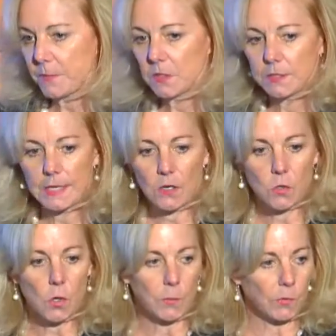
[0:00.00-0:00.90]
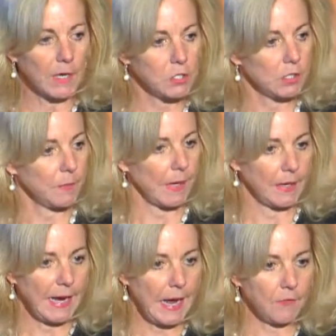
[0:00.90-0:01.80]
billion corporation.
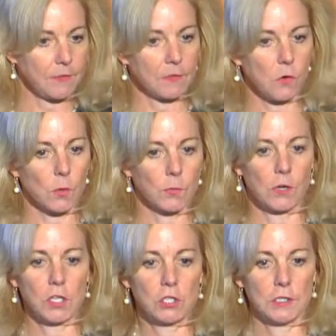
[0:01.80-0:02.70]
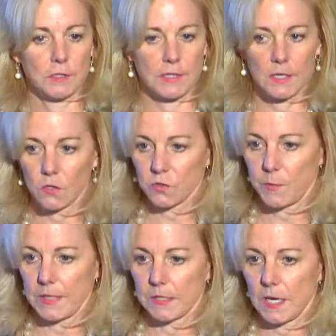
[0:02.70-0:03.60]
About half of the corporation is the
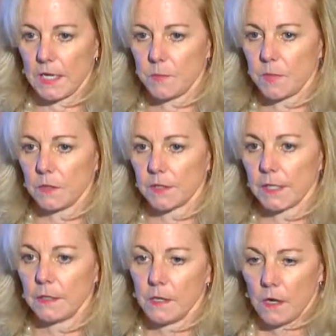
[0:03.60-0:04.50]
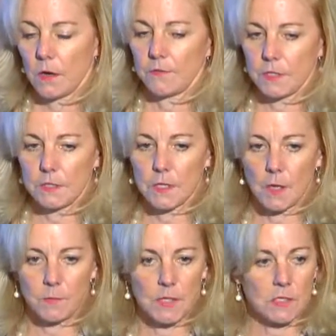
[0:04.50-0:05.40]
aerospace side of
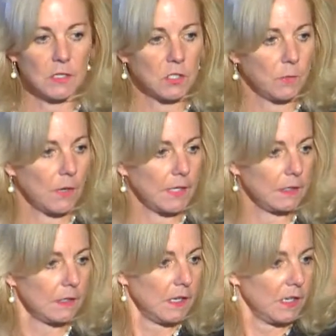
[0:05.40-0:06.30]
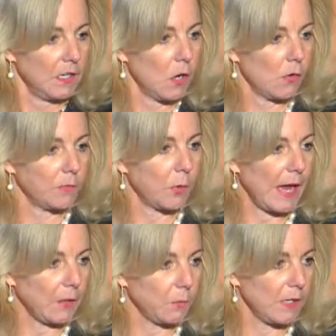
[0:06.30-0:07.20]
the business. You might know of
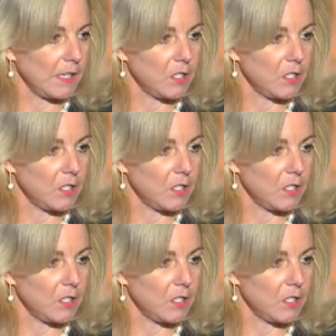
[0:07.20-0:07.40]
Pratt & Whitney